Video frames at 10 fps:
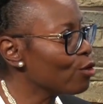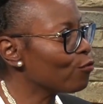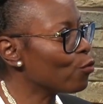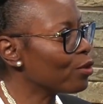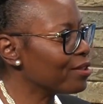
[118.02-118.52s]

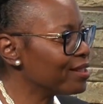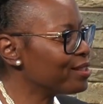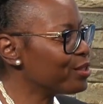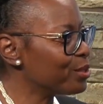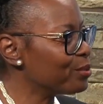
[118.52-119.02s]
for
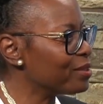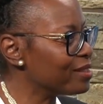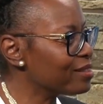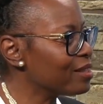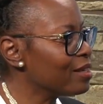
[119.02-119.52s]
these
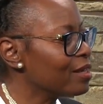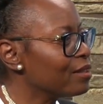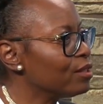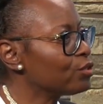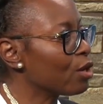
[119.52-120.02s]
students.
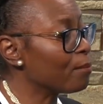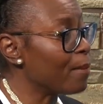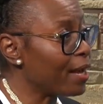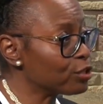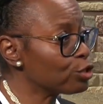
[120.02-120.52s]
These are
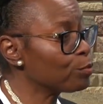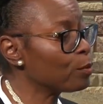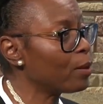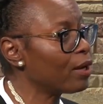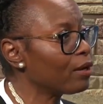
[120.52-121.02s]
master's
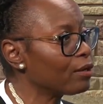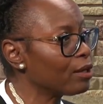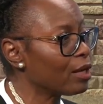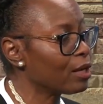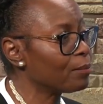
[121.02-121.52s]

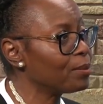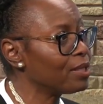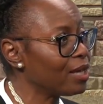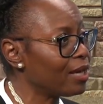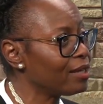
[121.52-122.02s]
prepared uh,
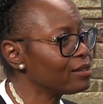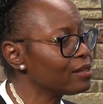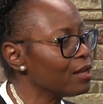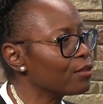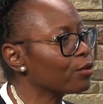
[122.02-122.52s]

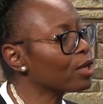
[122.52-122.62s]
PAs. They're